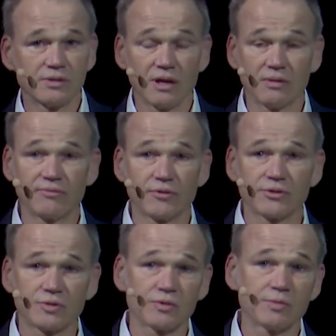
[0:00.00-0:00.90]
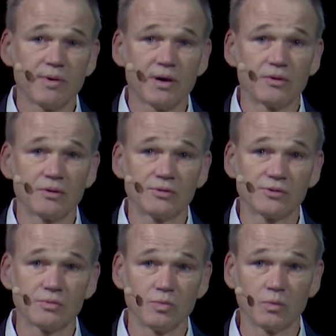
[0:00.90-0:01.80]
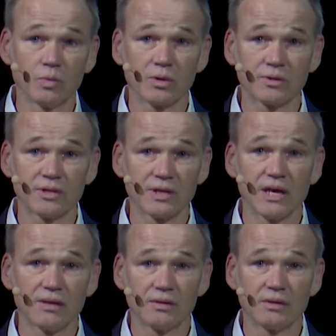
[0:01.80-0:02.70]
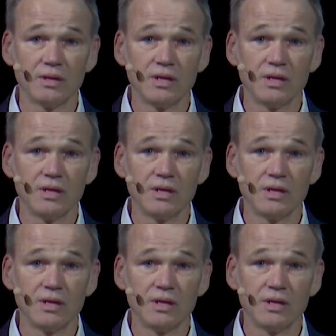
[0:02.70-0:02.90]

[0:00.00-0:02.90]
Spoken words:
and first responders will work together